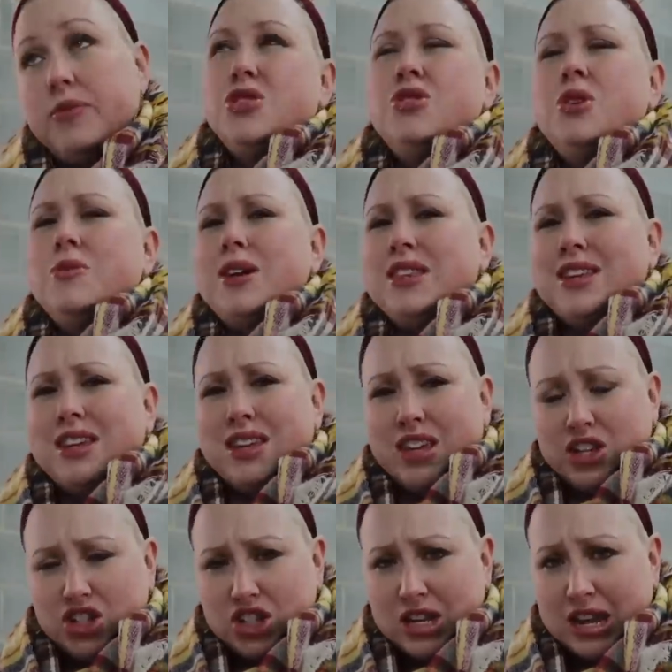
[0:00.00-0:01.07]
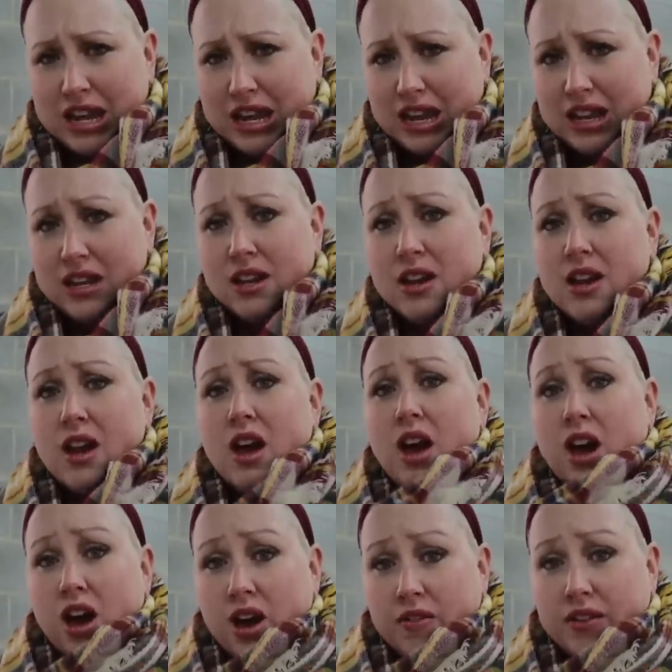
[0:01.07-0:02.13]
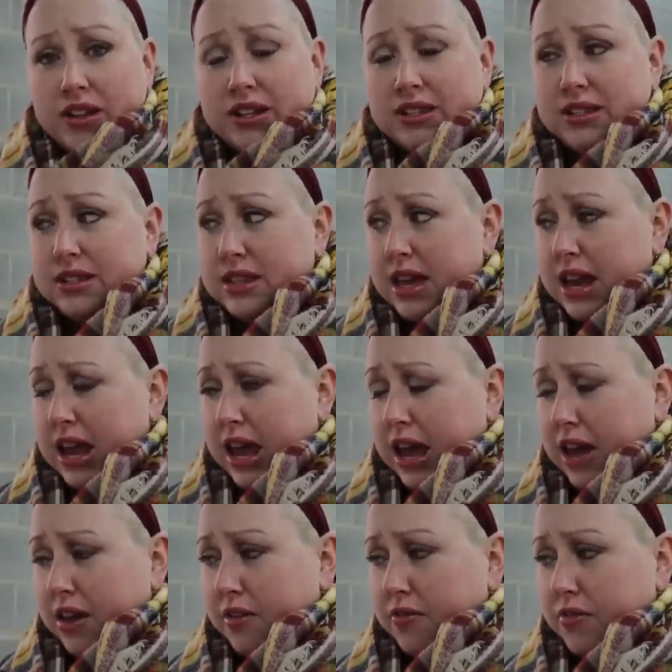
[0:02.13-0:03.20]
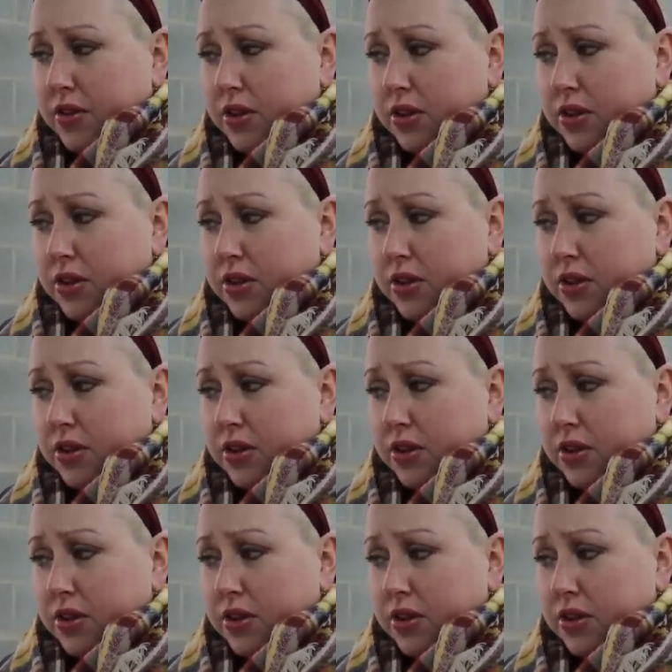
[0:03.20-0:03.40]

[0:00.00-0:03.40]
So anyway, the KitchenAid ovens that have